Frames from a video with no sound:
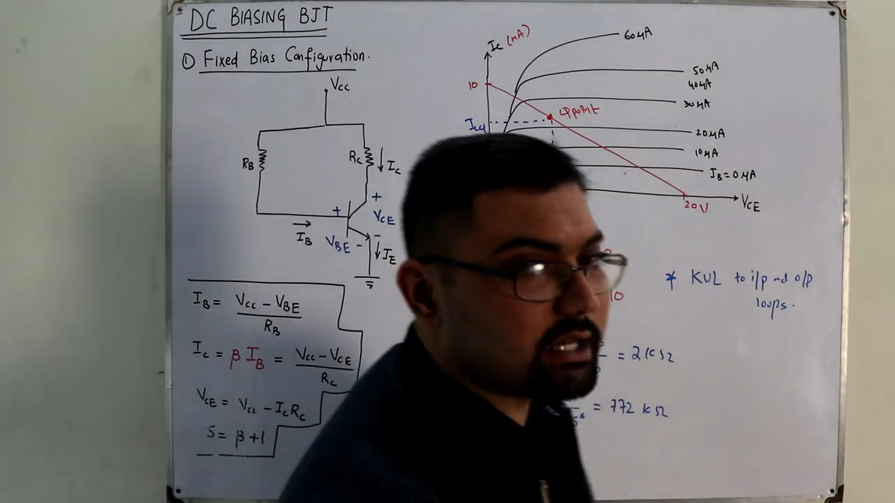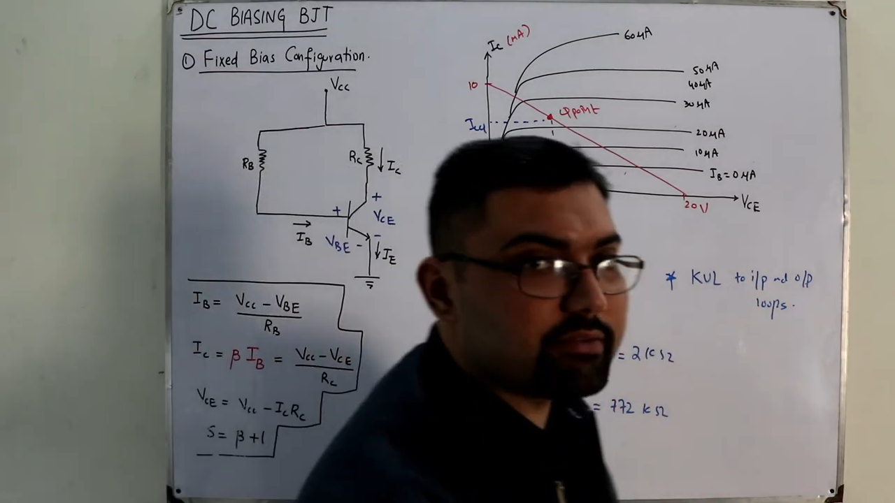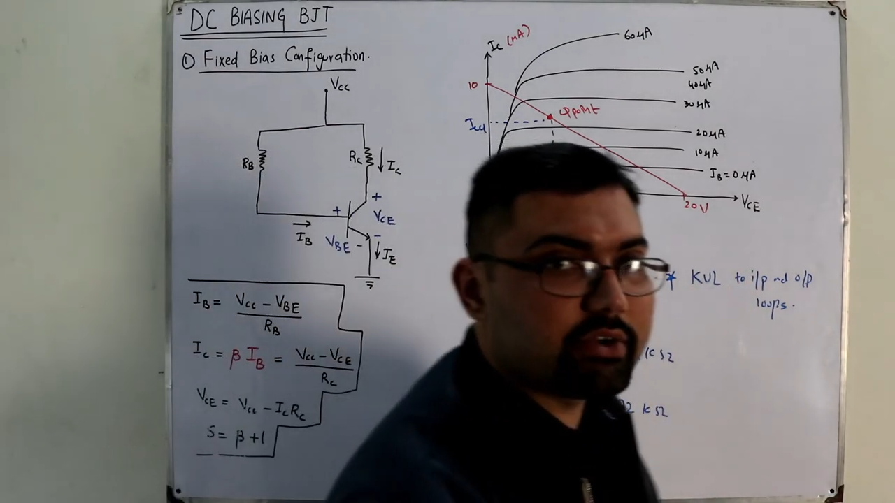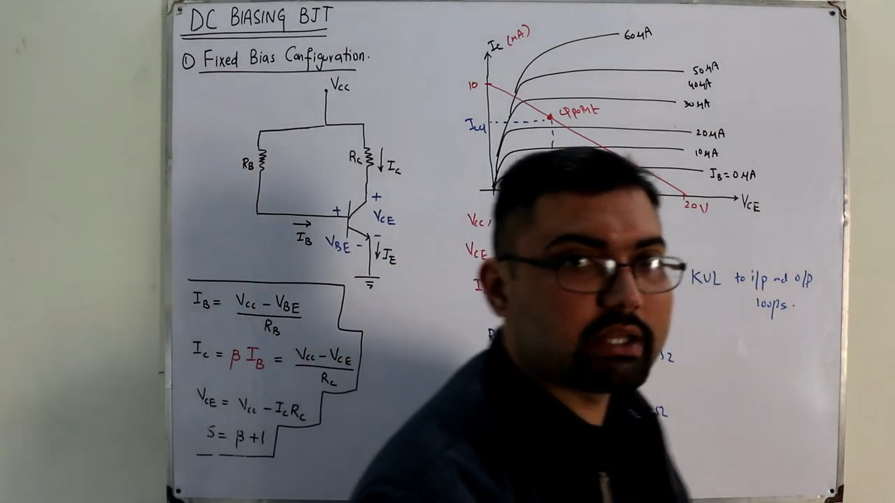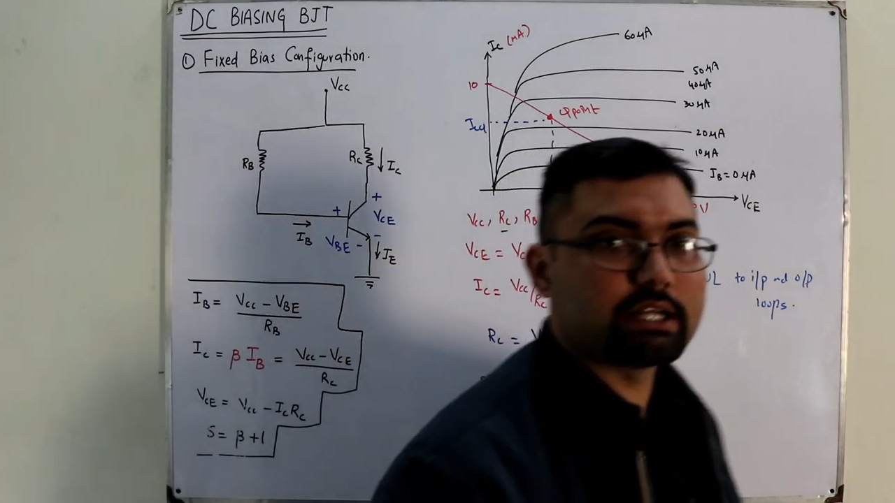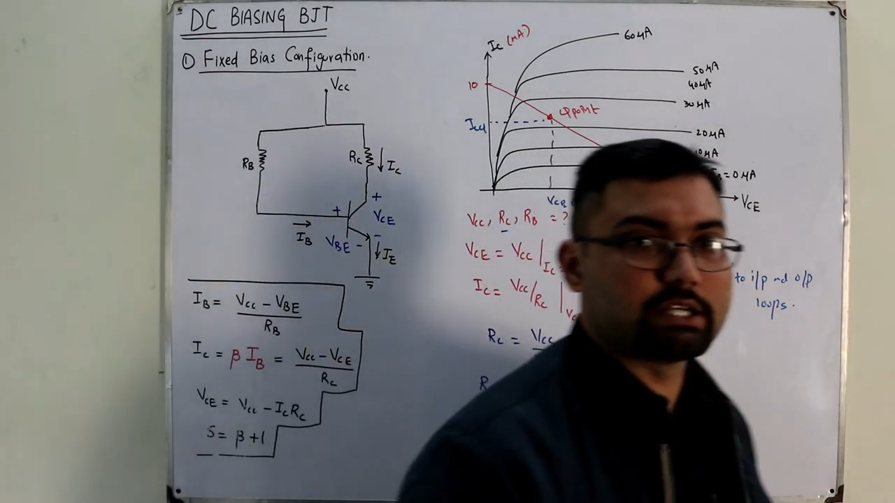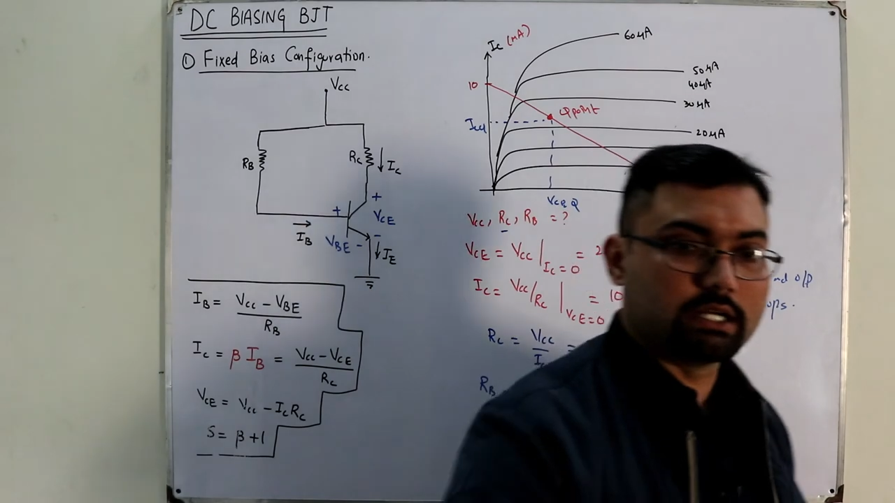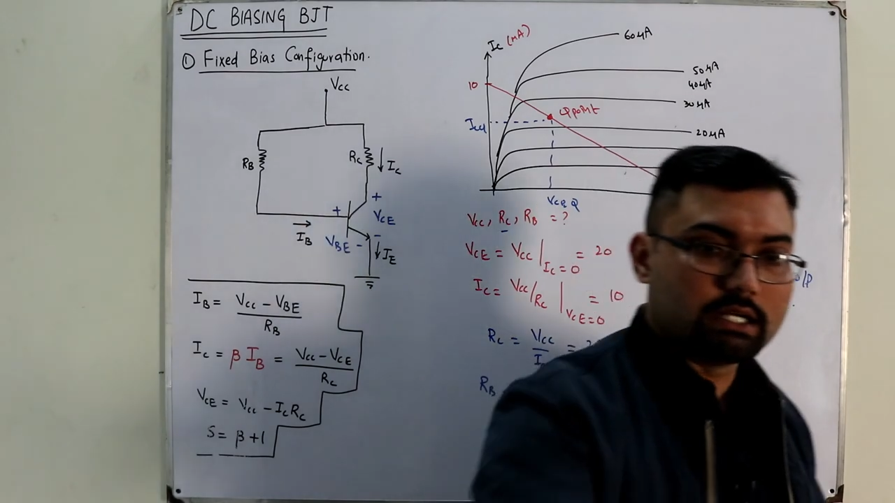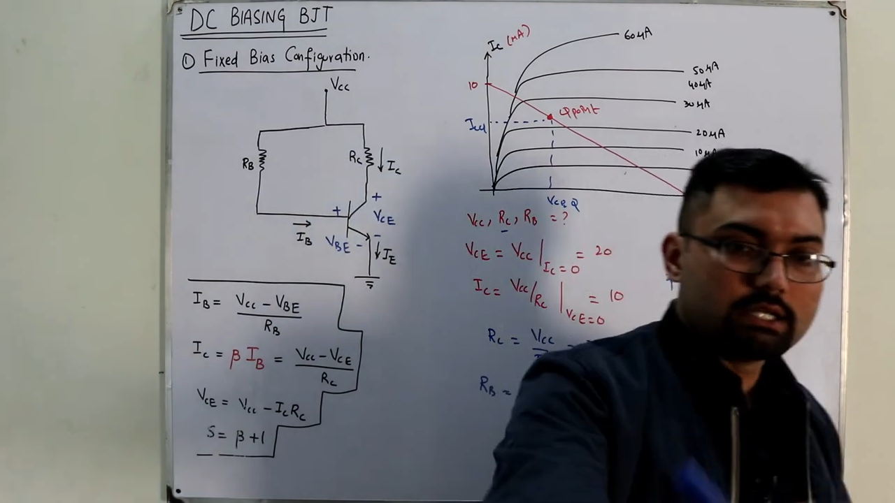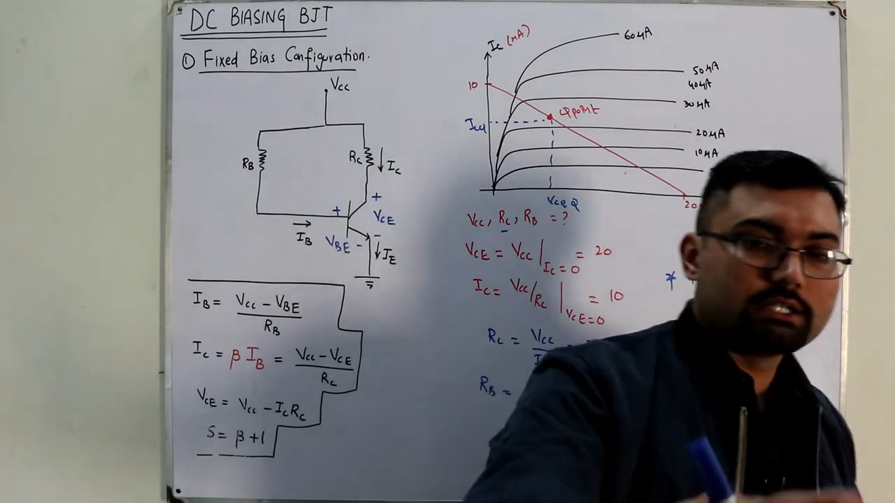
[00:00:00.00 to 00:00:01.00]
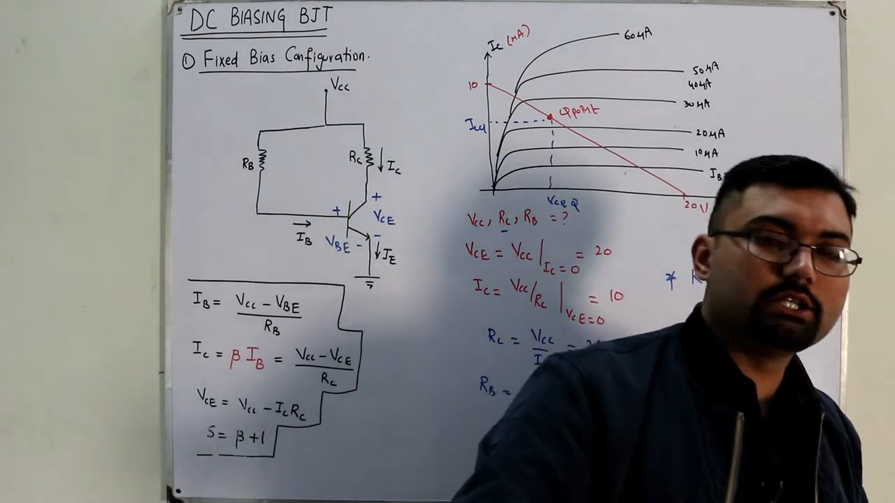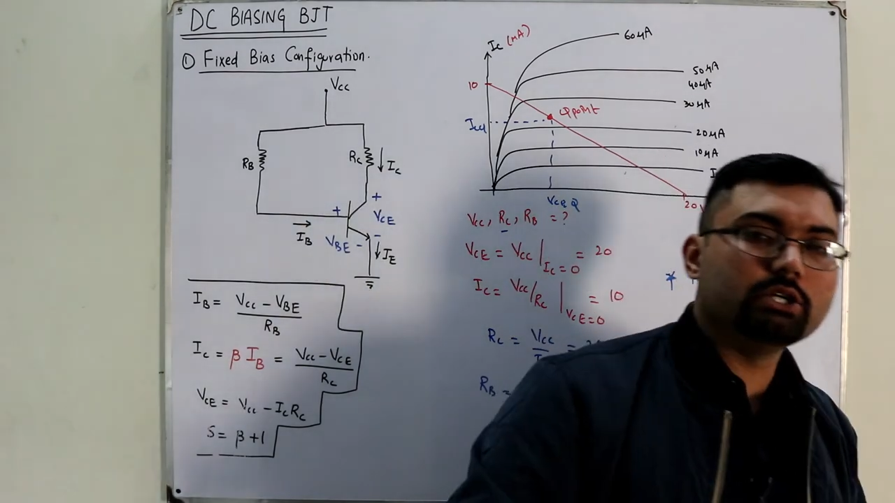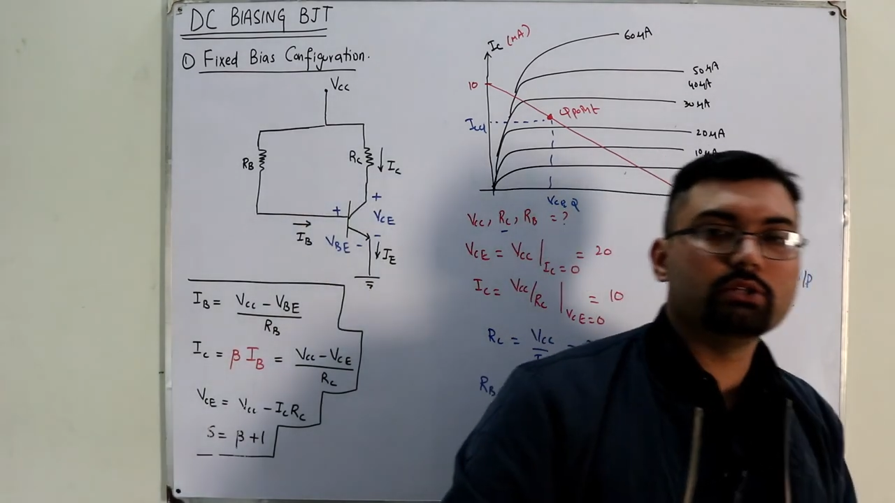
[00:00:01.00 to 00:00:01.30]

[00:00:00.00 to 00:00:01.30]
configuration. See you